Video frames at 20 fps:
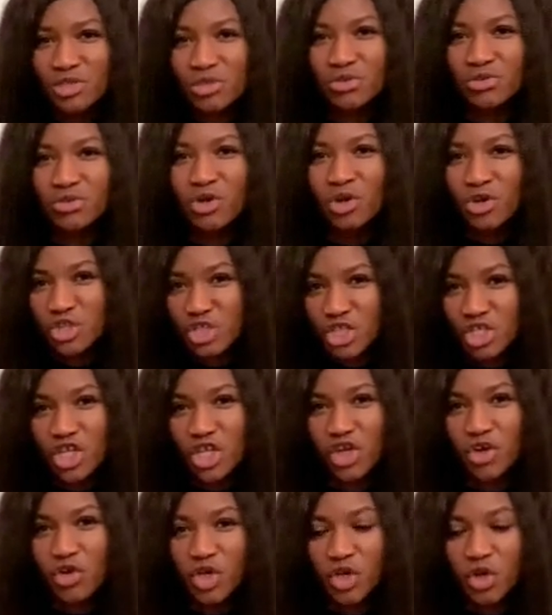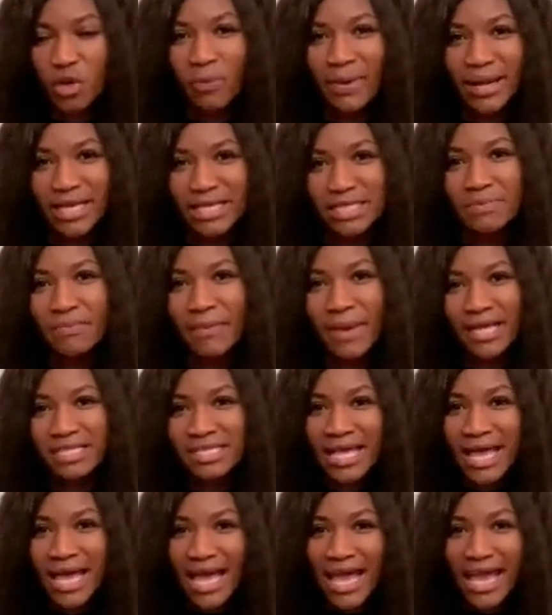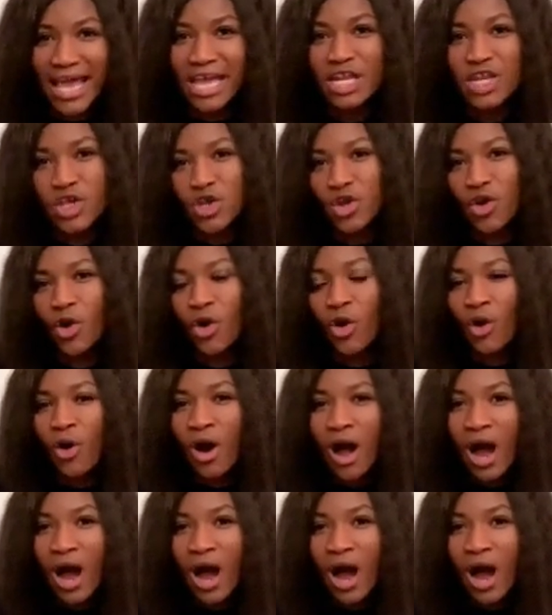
to continue your placement in your